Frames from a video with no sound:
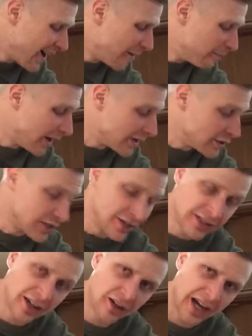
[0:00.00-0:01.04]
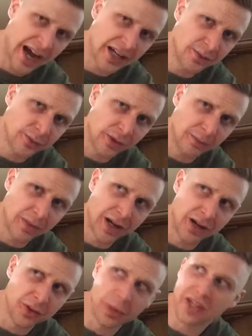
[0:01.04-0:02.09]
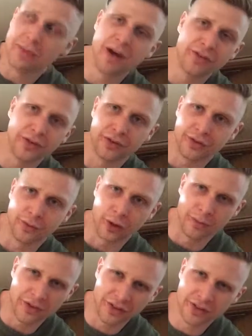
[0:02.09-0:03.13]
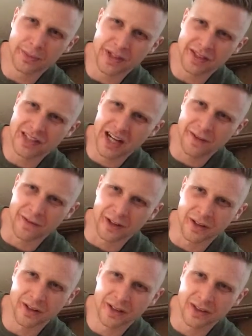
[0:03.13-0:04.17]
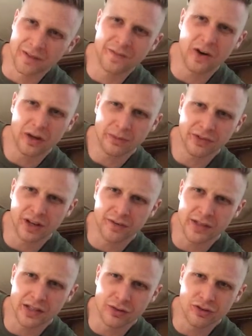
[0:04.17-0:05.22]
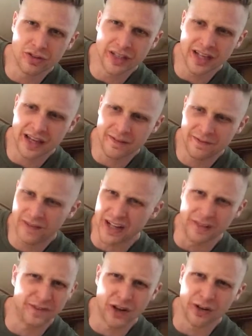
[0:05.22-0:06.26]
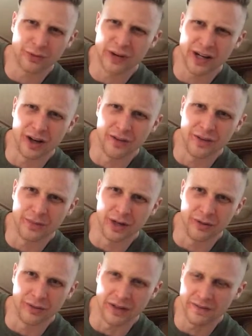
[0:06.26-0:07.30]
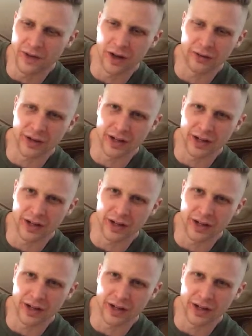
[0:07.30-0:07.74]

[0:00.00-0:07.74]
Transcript: But you can tell kind of from the way the muscles are formed, it's a little bit tougher. The farm stuff that you usually get kind of falls right off the bone, right? Falls